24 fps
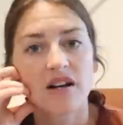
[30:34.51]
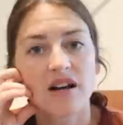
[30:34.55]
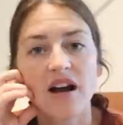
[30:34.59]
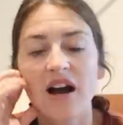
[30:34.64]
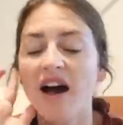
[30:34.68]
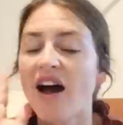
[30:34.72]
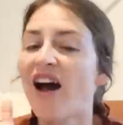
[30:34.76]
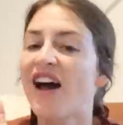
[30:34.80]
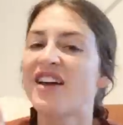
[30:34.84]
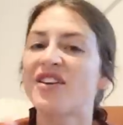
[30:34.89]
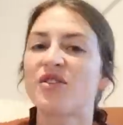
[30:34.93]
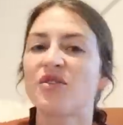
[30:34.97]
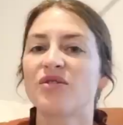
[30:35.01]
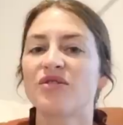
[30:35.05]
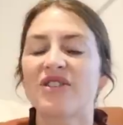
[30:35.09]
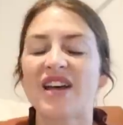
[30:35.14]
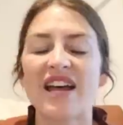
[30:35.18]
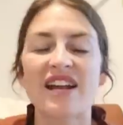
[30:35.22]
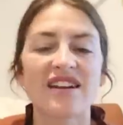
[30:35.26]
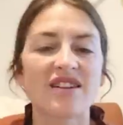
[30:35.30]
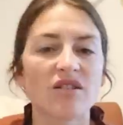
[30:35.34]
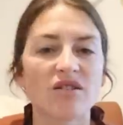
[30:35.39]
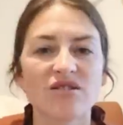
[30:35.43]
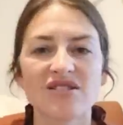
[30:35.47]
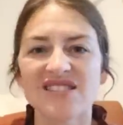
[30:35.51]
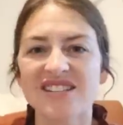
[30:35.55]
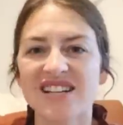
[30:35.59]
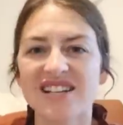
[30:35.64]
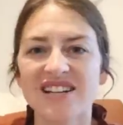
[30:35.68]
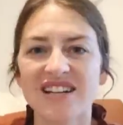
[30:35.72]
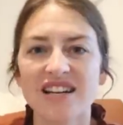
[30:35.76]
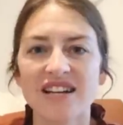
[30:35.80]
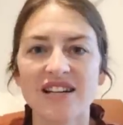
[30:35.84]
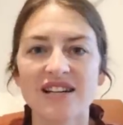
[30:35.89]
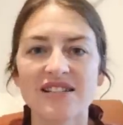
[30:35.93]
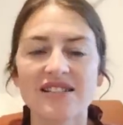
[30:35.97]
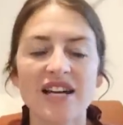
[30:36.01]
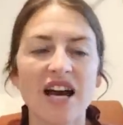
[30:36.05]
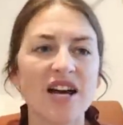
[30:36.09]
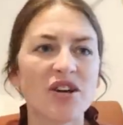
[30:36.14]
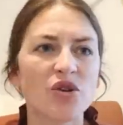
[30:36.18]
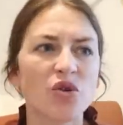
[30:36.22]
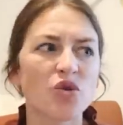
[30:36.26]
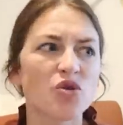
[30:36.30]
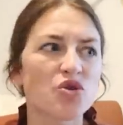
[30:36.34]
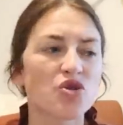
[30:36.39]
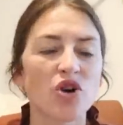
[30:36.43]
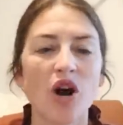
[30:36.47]
I don't edit on Sundays. I
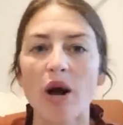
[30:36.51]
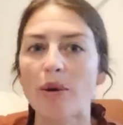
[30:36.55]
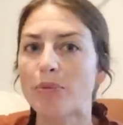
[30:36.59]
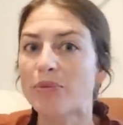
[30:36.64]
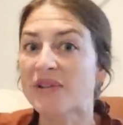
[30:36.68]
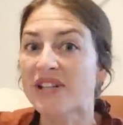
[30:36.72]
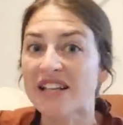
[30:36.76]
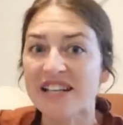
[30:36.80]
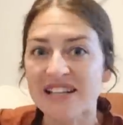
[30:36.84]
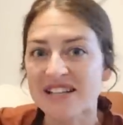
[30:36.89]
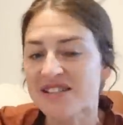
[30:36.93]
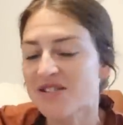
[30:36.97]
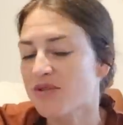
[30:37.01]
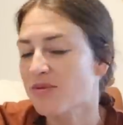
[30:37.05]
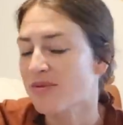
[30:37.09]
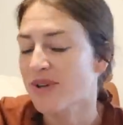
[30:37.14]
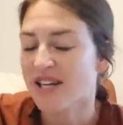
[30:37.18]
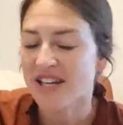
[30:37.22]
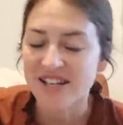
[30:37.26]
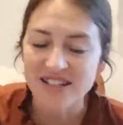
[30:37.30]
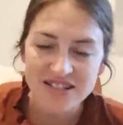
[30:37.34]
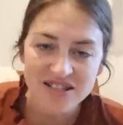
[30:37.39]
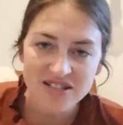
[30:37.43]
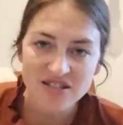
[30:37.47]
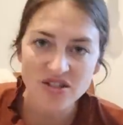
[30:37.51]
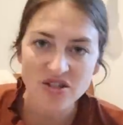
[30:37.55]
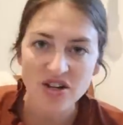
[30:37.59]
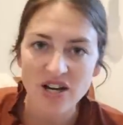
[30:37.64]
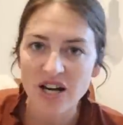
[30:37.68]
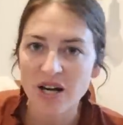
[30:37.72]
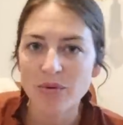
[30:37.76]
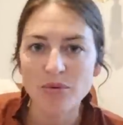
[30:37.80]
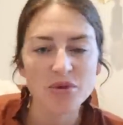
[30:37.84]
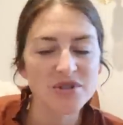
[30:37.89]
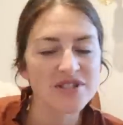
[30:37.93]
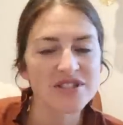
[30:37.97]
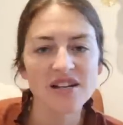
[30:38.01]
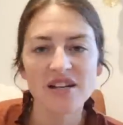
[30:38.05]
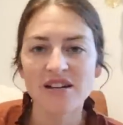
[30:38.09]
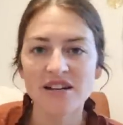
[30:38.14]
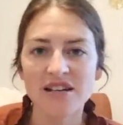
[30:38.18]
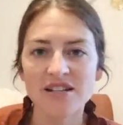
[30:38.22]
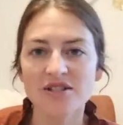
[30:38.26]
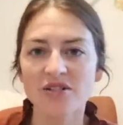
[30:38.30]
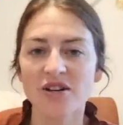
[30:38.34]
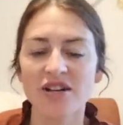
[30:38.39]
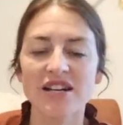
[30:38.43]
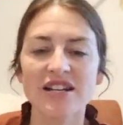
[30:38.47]
don't drop links on my Instagram on
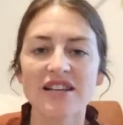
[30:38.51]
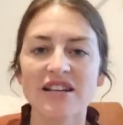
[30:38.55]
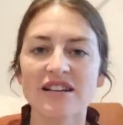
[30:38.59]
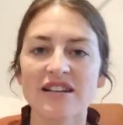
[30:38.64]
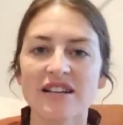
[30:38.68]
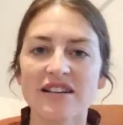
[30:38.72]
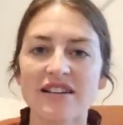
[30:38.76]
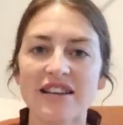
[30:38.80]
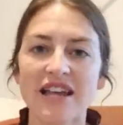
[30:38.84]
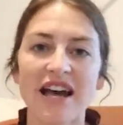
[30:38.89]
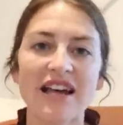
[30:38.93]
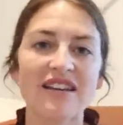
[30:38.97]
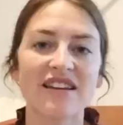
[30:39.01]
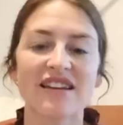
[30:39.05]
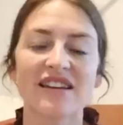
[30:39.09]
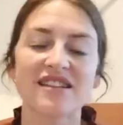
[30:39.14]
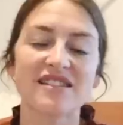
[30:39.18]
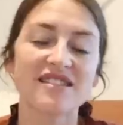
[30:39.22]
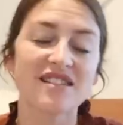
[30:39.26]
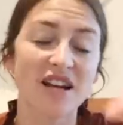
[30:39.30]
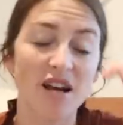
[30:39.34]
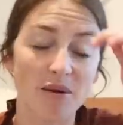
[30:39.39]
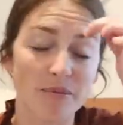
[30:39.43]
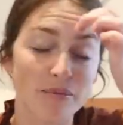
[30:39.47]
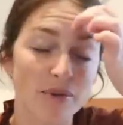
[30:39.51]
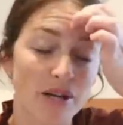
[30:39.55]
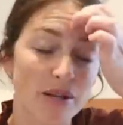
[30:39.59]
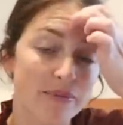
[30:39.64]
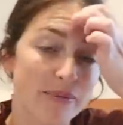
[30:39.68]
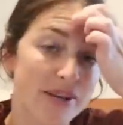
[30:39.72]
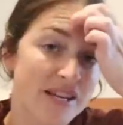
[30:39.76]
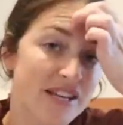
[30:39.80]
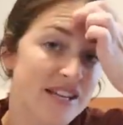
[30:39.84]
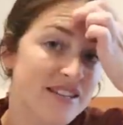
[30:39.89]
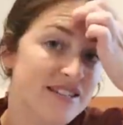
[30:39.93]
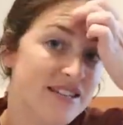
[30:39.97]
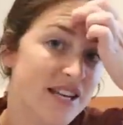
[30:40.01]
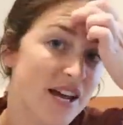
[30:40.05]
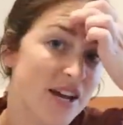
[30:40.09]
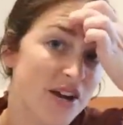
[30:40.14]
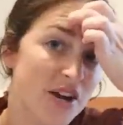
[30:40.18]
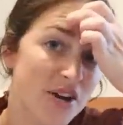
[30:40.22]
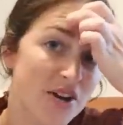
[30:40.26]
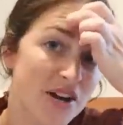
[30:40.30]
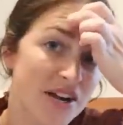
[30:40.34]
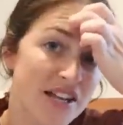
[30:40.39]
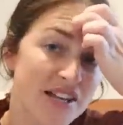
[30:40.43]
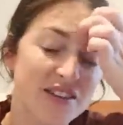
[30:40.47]
Sundays or anything like that. Like, it's not a money-making
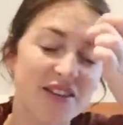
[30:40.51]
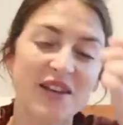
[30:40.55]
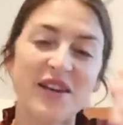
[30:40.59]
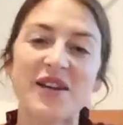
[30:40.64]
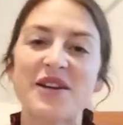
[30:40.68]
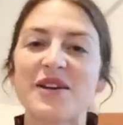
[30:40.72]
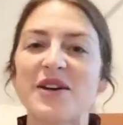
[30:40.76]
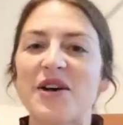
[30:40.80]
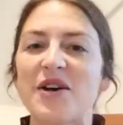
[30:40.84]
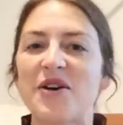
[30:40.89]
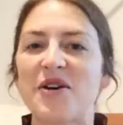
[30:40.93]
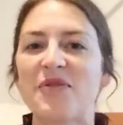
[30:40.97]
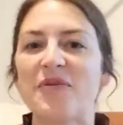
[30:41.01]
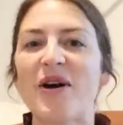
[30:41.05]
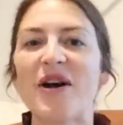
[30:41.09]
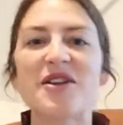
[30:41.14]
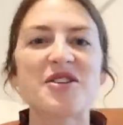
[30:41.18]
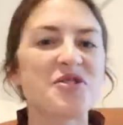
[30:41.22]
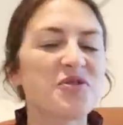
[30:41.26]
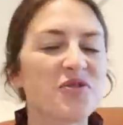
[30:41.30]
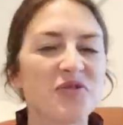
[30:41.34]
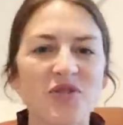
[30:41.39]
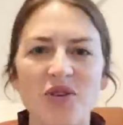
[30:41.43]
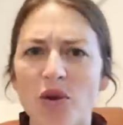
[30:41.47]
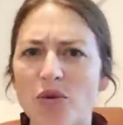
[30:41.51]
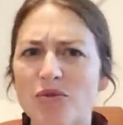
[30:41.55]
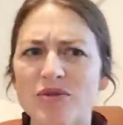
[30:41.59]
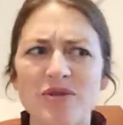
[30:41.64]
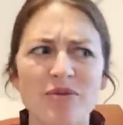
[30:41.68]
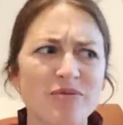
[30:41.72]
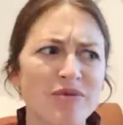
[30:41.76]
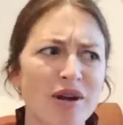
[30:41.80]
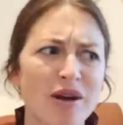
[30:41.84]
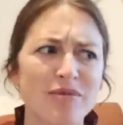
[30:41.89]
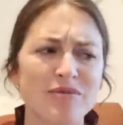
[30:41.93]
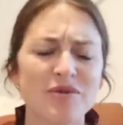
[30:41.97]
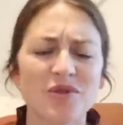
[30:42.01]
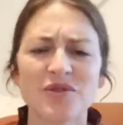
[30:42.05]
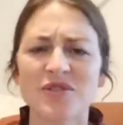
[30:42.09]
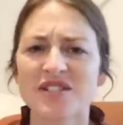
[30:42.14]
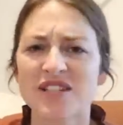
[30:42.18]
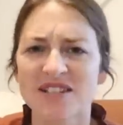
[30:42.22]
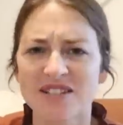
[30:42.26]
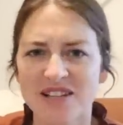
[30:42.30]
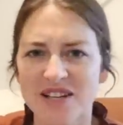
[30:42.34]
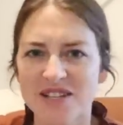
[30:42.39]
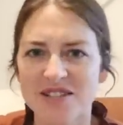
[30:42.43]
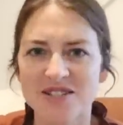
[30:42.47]
day or anything. I do film sometimes on
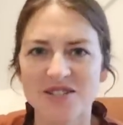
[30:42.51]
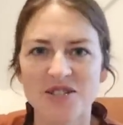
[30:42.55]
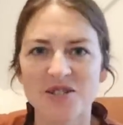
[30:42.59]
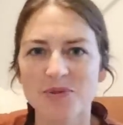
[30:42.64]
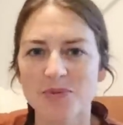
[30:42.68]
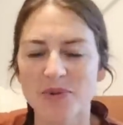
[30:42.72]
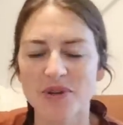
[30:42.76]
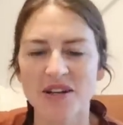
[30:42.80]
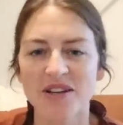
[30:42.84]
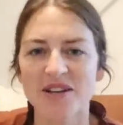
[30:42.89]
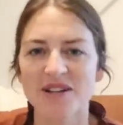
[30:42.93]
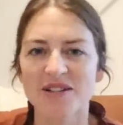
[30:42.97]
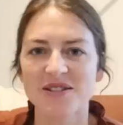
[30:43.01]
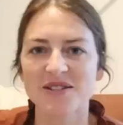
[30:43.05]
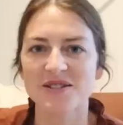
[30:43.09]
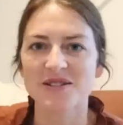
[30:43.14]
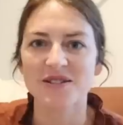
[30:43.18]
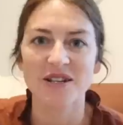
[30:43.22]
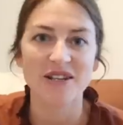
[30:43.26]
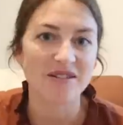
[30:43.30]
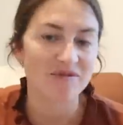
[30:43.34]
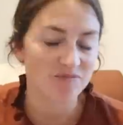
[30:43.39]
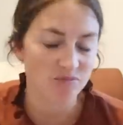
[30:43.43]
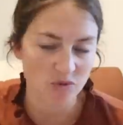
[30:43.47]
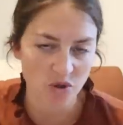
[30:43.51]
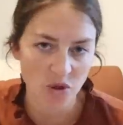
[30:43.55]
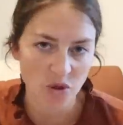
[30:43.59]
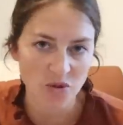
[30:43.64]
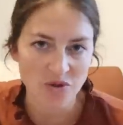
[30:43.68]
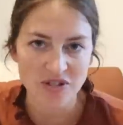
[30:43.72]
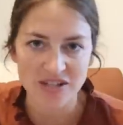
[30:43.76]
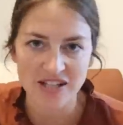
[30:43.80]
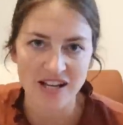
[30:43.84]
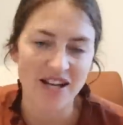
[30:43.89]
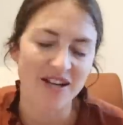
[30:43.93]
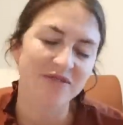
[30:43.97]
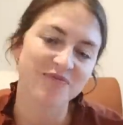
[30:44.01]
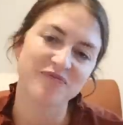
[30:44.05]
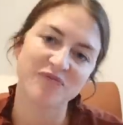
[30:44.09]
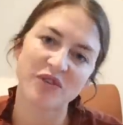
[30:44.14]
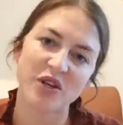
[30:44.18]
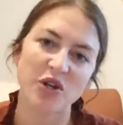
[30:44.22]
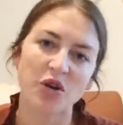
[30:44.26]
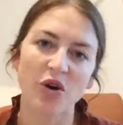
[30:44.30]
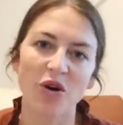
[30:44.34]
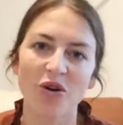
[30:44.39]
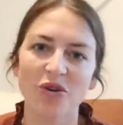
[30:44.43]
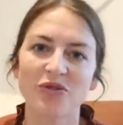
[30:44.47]
Sundays just because, like, you know, today
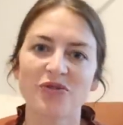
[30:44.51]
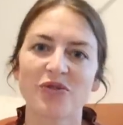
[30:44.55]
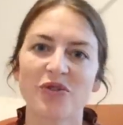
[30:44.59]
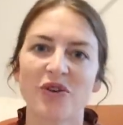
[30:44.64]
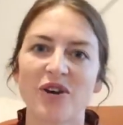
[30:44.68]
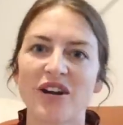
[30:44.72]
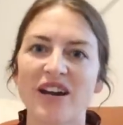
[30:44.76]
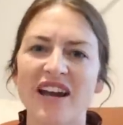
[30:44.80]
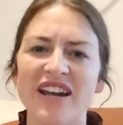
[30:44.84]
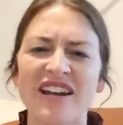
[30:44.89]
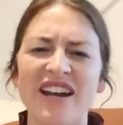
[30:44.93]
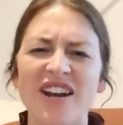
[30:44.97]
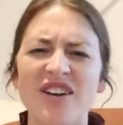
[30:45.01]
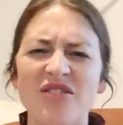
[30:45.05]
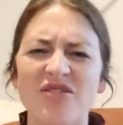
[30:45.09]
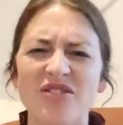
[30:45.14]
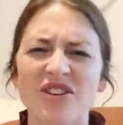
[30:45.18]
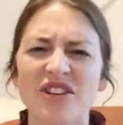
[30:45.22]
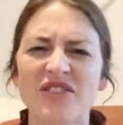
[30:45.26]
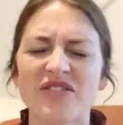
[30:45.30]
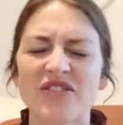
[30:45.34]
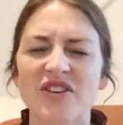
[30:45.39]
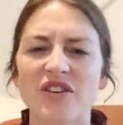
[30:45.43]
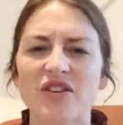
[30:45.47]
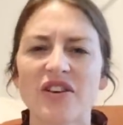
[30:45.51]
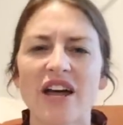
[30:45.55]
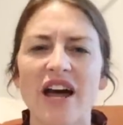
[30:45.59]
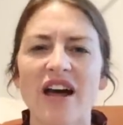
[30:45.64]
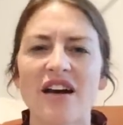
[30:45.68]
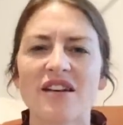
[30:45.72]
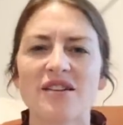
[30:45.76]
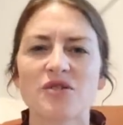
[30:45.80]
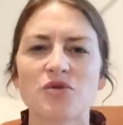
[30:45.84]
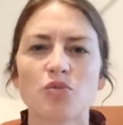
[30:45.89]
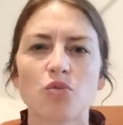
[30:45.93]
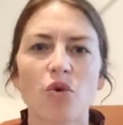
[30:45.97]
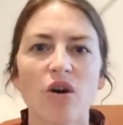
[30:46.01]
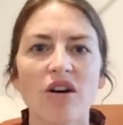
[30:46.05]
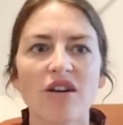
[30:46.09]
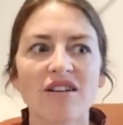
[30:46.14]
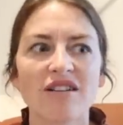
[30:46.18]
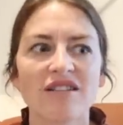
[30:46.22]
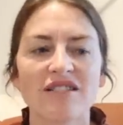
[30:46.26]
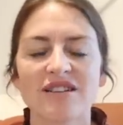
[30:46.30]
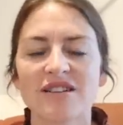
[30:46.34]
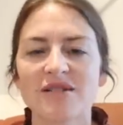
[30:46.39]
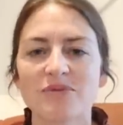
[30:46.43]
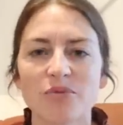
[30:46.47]
it called for it, and I don't really feel that as
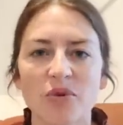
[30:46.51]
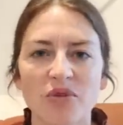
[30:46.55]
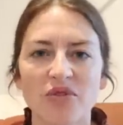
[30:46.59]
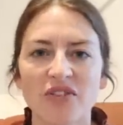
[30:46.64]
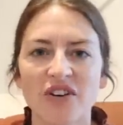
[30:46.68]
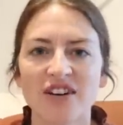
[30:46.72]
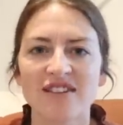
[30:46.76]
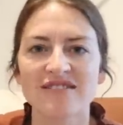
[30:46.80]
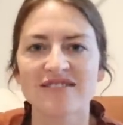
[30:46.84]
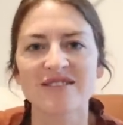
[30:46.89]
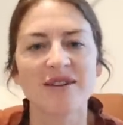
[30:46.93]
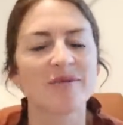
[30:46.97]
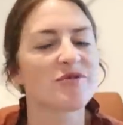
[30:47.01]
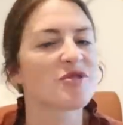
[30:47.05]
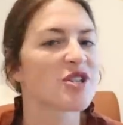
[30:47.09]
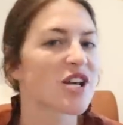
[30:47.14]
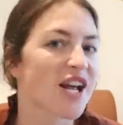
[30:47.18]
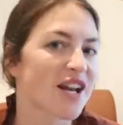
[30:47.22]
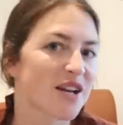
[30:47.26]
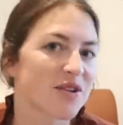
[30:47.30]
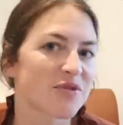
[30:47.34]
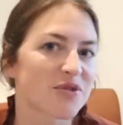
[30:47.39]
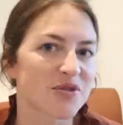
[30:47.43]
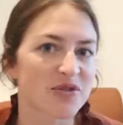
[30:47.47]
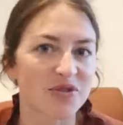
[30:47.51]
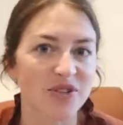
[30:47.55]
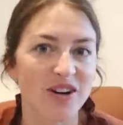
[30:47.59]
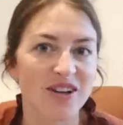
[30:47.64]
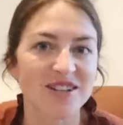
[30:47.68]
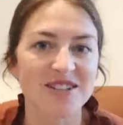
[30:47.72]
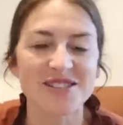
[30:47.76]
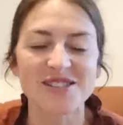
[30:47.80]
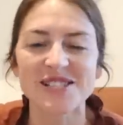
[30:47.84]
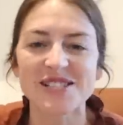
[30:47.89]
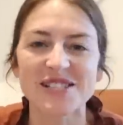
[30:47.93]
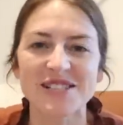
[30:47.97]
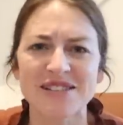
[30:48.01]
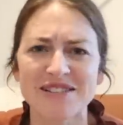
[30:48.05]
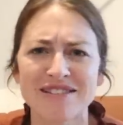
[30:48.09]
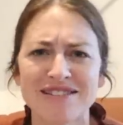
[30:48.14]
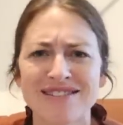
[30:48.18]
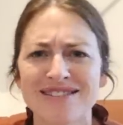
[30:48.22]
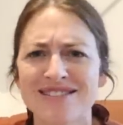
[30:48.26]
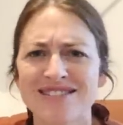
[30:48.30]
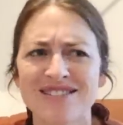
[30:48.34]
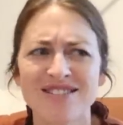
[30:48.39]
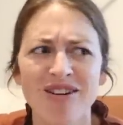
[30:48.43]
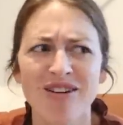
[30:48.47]
work. It's more fun. I'm chatting with friends.
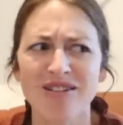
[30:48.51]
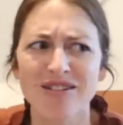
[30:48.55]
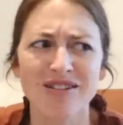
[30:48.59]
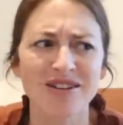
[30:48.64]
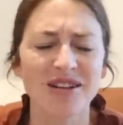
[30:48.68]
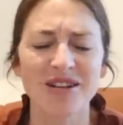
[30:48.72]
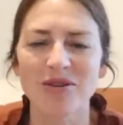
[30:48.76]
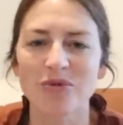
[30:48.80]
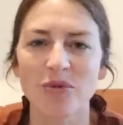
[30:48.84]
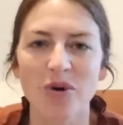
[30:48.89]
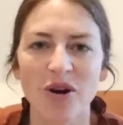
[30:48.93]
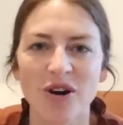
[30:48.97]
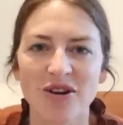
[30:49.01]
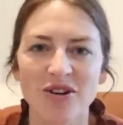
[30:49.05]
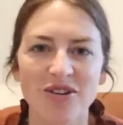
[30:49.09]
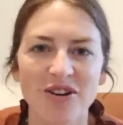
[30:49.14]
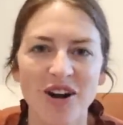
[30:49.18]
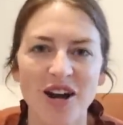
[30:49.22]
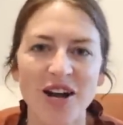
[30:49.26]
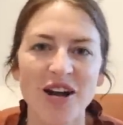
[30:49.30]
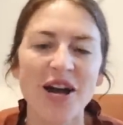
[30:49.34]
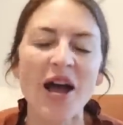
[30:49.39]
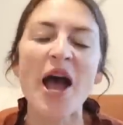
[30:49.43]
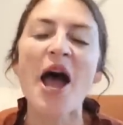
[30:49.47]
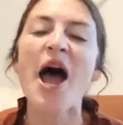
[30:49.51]
It's hardly work, right?